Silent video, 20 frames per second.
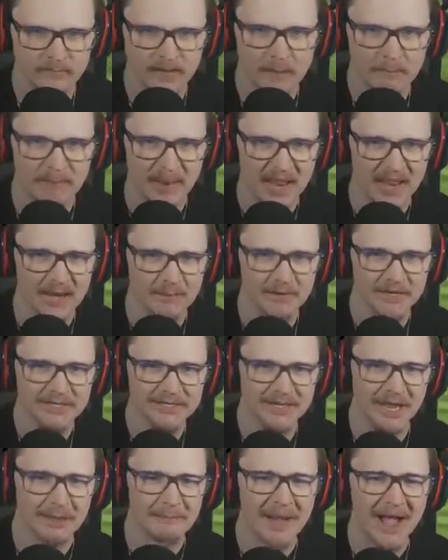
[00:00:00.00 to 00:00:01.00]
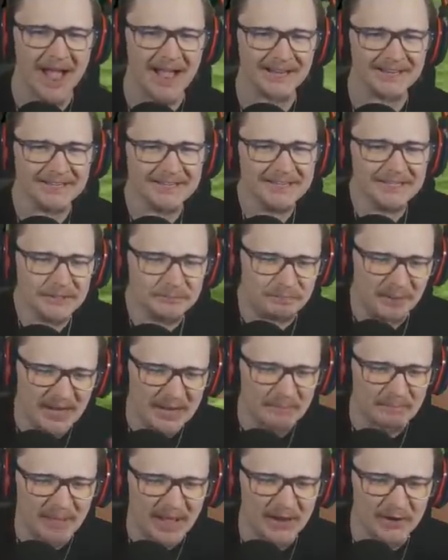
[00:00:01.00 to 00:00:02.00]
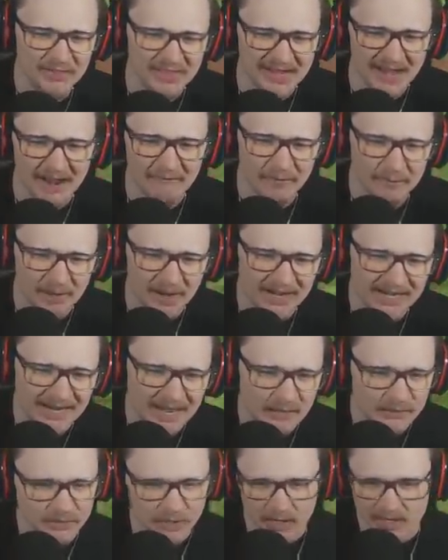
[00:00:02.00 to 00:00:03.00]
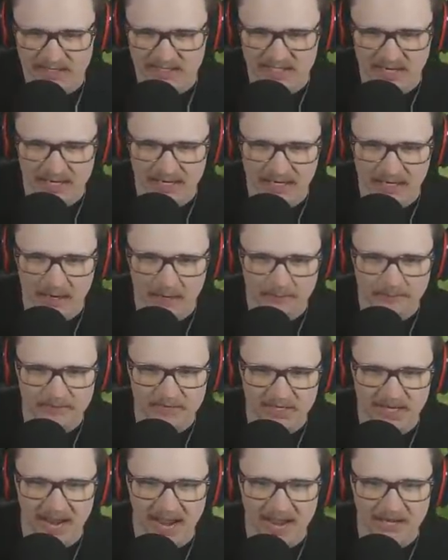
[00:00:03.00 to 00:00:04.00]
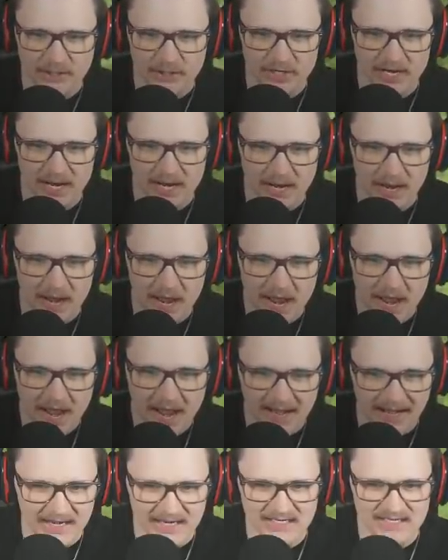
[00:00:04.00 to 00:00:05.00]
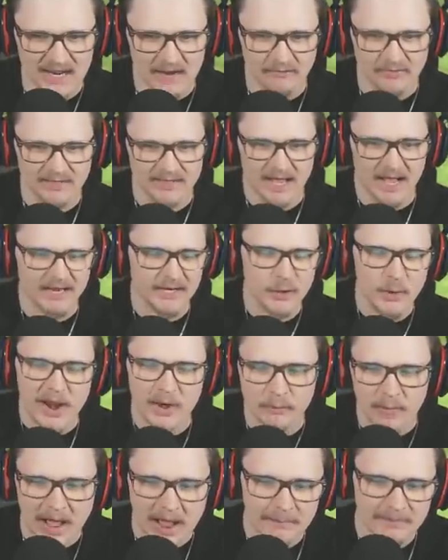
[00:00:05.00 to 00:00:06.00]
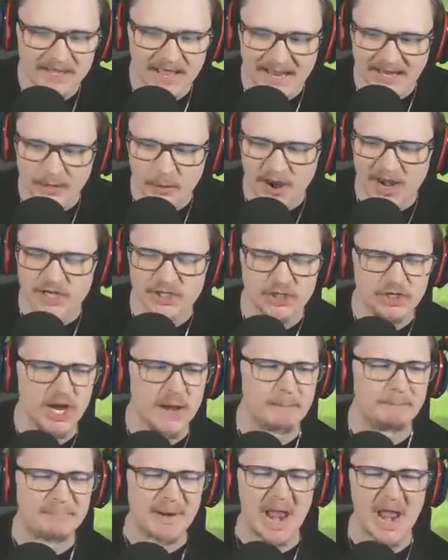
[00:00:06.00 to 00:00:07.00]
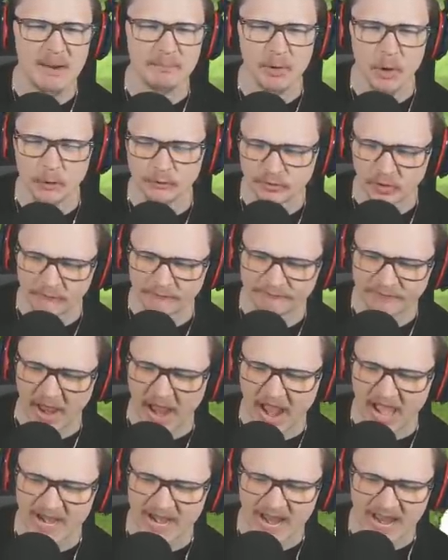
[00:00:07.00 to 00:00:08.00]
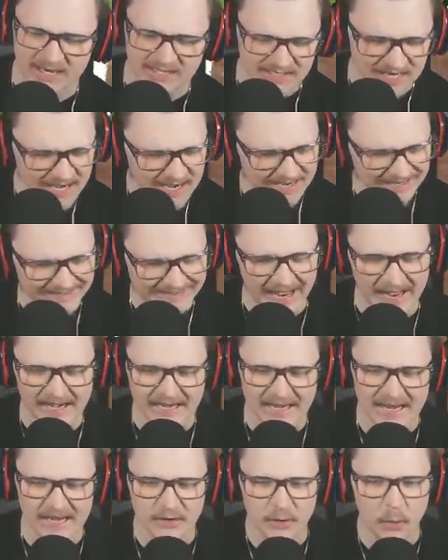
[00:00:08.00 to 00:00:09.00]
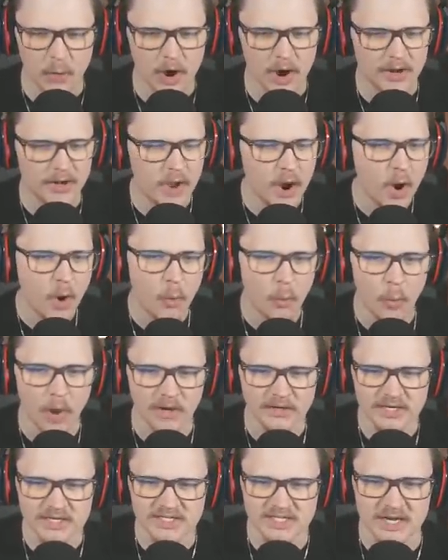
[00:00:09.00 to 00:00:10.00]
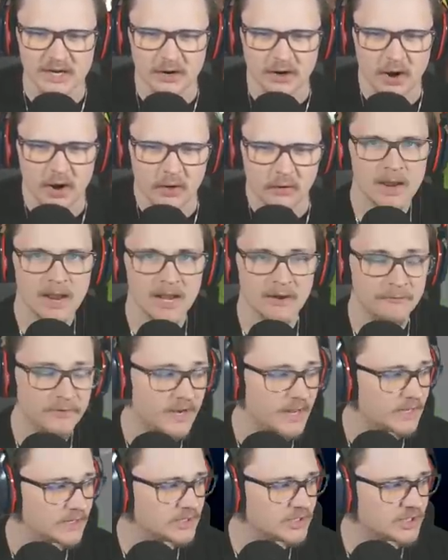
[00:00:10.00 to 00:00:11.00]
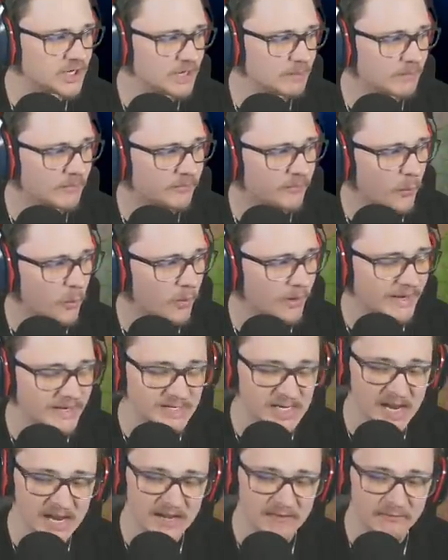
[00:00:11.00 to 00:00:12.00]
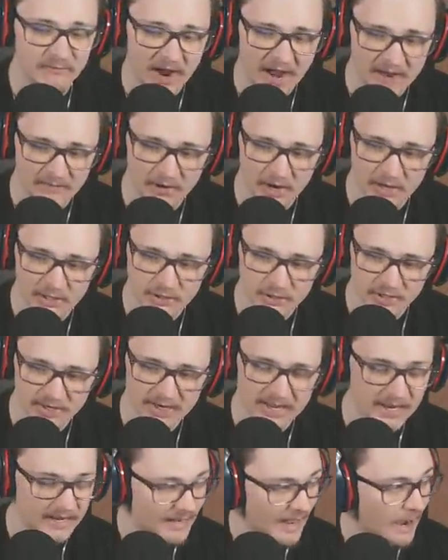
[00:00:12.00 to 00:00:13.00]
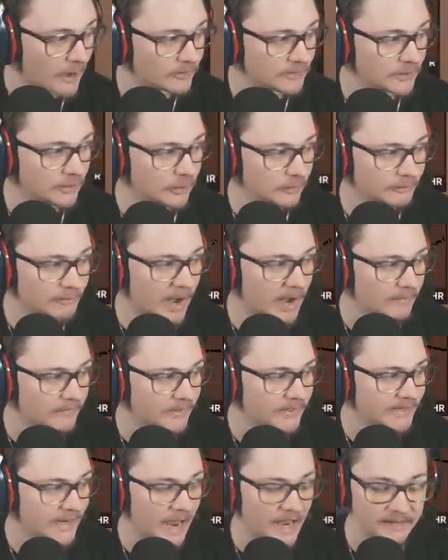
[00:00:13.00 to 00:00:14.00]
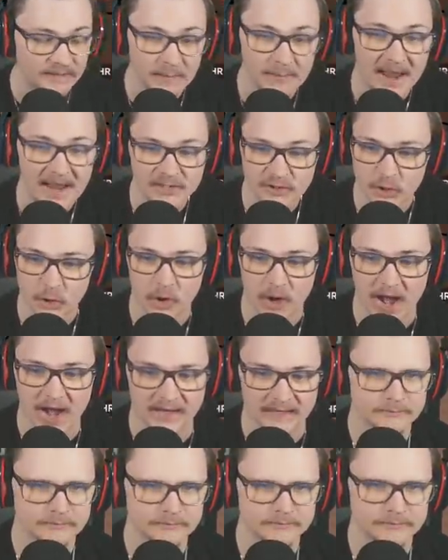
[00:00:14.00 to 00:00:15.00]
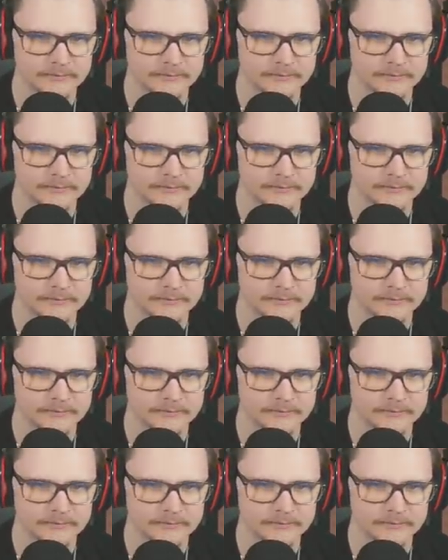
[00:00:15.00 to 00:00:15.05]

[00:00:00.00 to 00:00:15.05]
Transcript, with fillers: Babe, come on, be better than everybody else. All right, he's setting it up to catch it, and he is definitely not. You ain't robbing that. You ain't Babe Ruth the fat ass getting into one, one to zero. And if you didn't see before, he's hitting 500 and now a little above it. Yeah, the man's cracked.